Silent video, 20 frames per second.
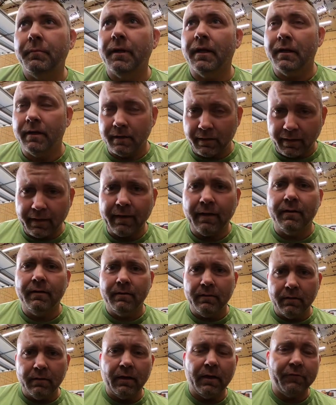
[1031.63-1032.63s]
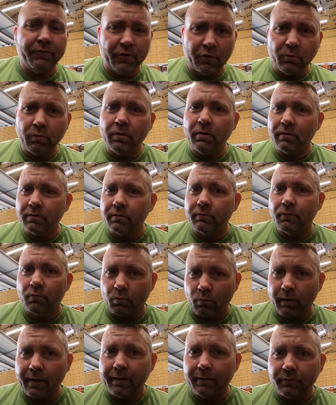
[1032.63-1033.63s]
But yeah, if you're wanting
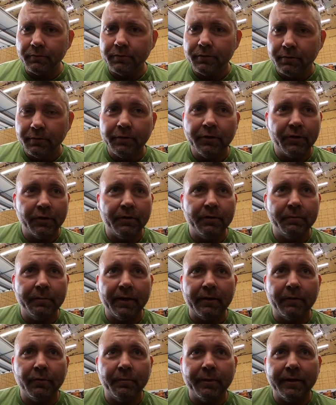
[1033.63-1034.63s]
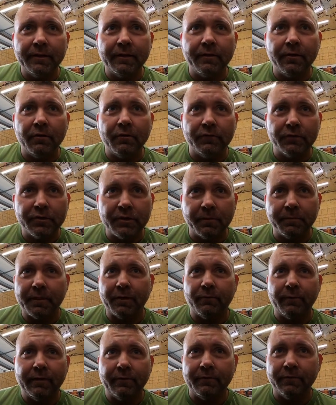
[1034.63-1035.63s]
round, you better bend it over
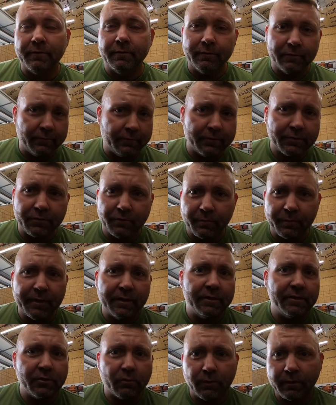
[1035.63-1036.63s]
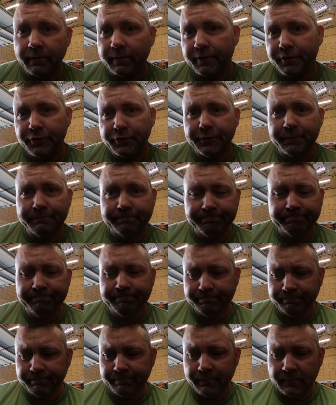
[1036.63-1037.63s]
something round, or it's going to be squarish.
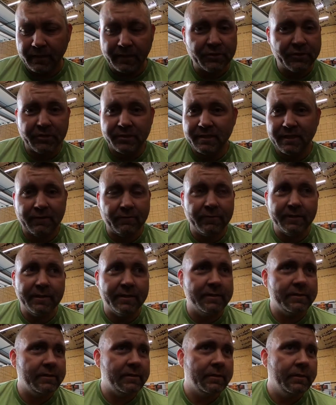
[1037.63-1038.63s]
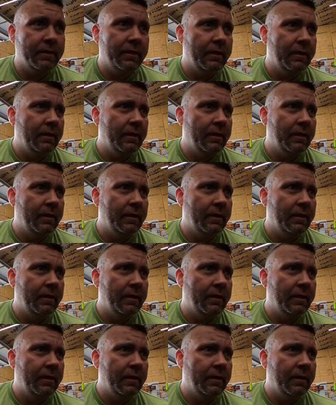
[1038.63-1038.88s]
That's just how it is.